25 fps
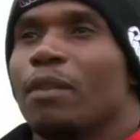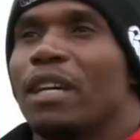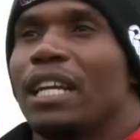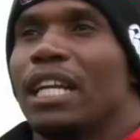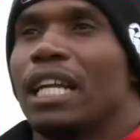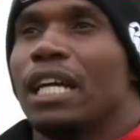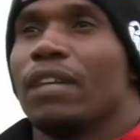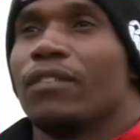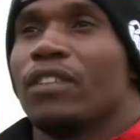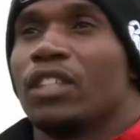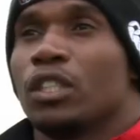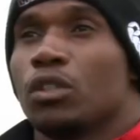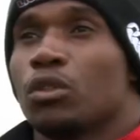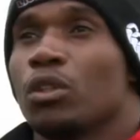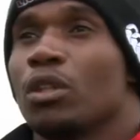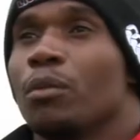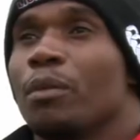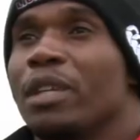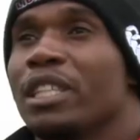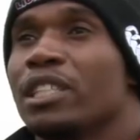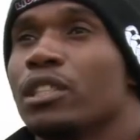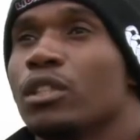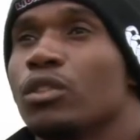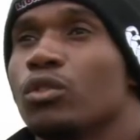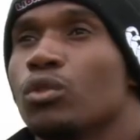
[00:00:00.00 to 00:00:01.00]
in my life, I just want
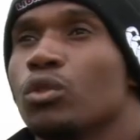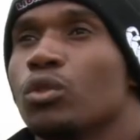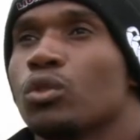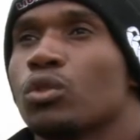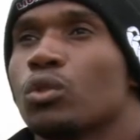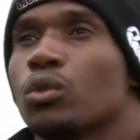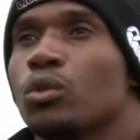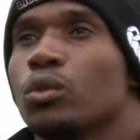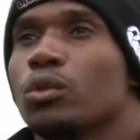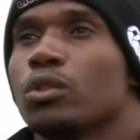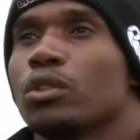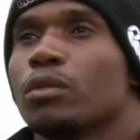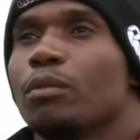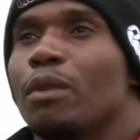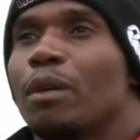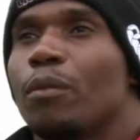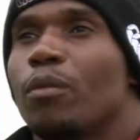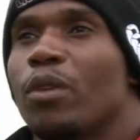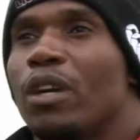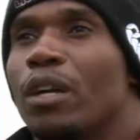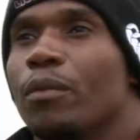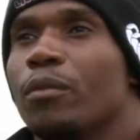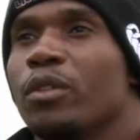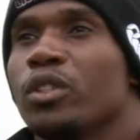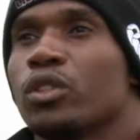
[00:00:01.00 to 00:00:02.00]
to mention two schools my
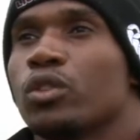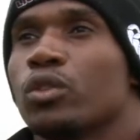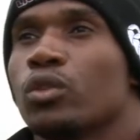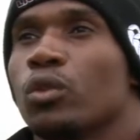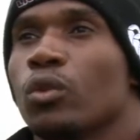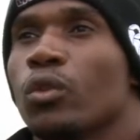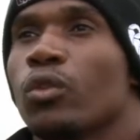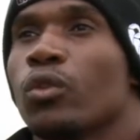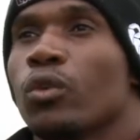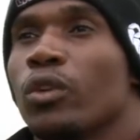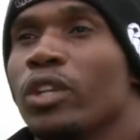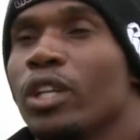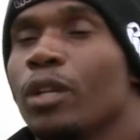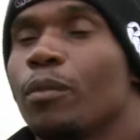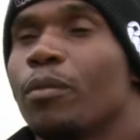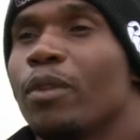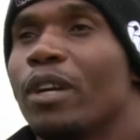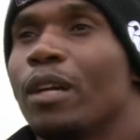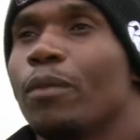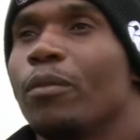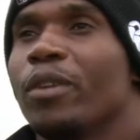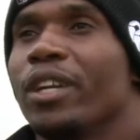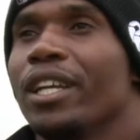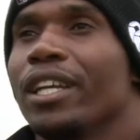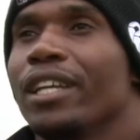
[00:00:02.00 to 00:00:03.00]
primary school, Thornhill
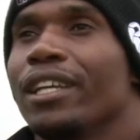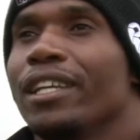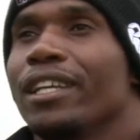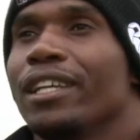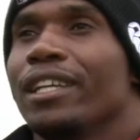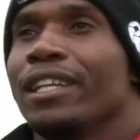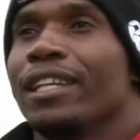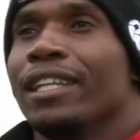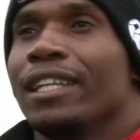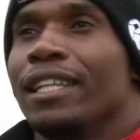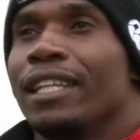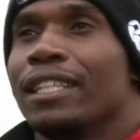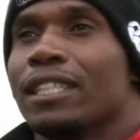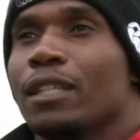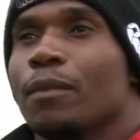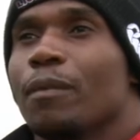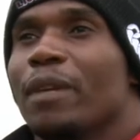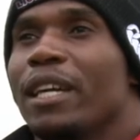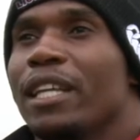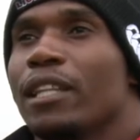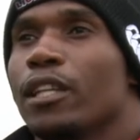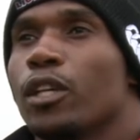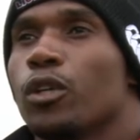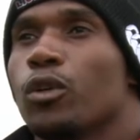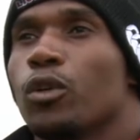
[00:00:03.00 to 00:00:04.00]
Primary, there's a
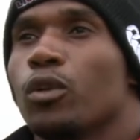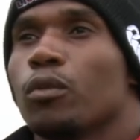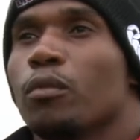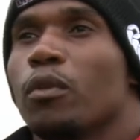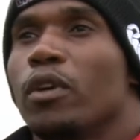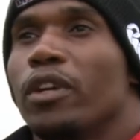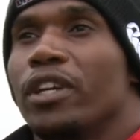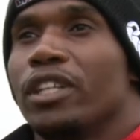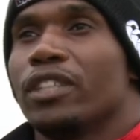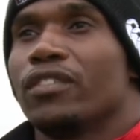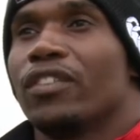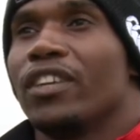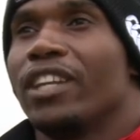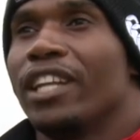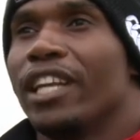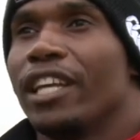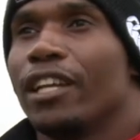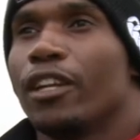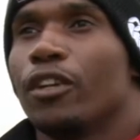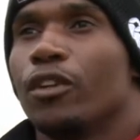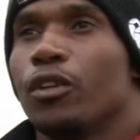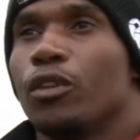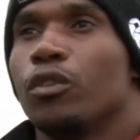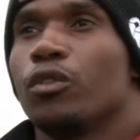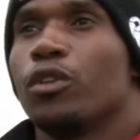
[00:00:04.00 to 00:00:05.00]
man there called Maurice van
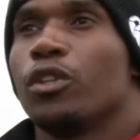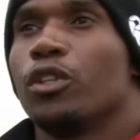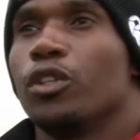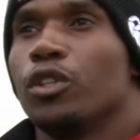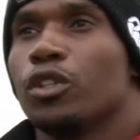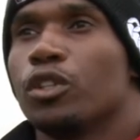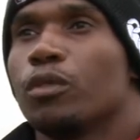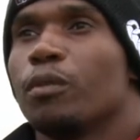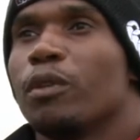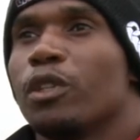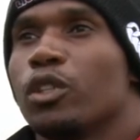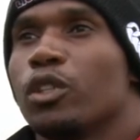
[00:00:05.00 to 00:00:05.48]
Heerden who introduced